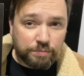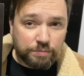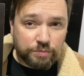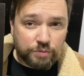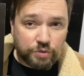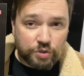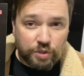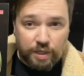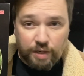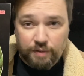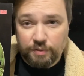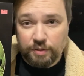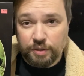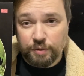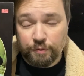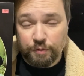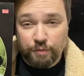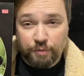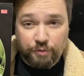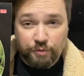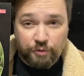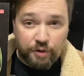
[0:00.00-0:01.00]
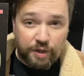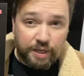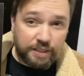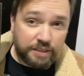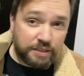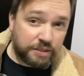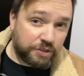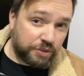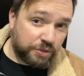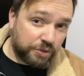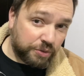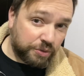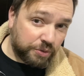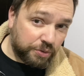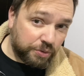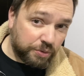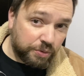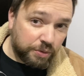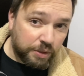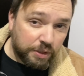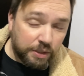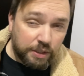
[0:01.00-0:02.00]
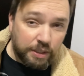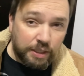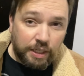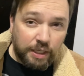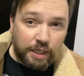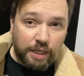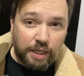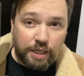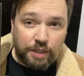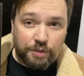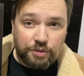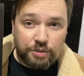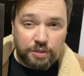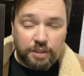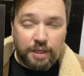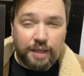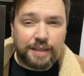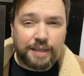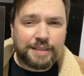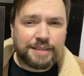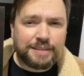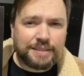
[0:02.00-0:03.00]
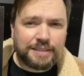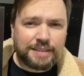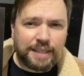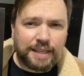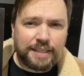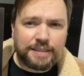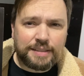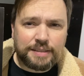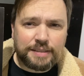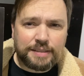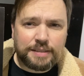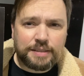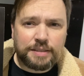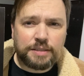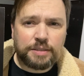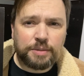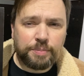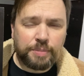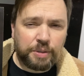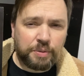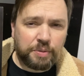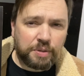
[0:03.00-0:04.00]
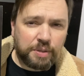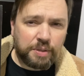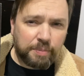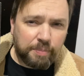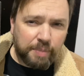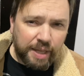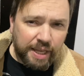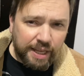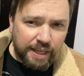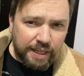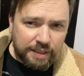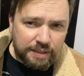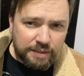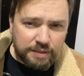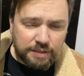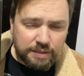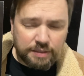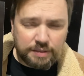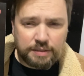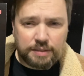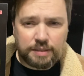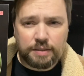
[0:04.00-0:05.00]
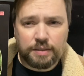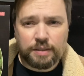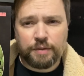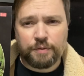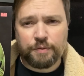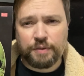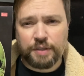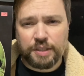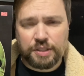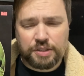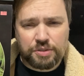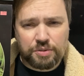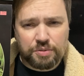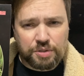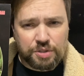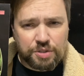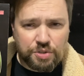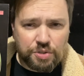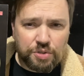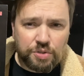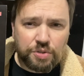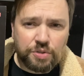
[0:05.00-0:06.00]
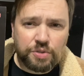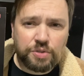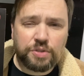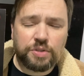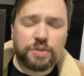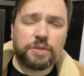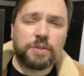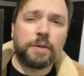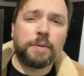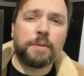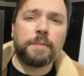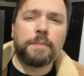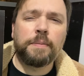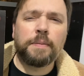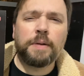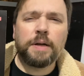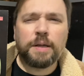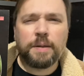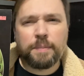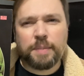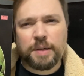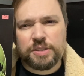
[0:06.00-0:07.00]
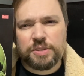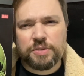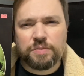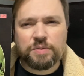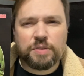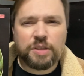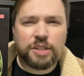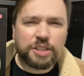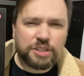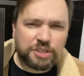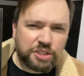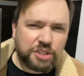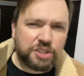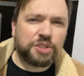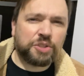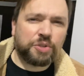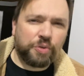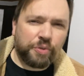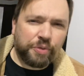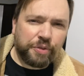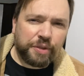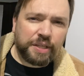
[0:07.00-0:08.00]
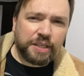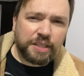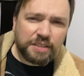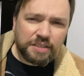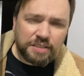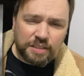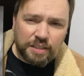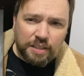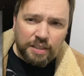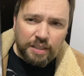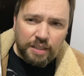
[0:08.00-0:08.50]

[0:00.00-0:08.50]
traveling from France to the United States to be with the band, and visa issues and a bunch of logistical things,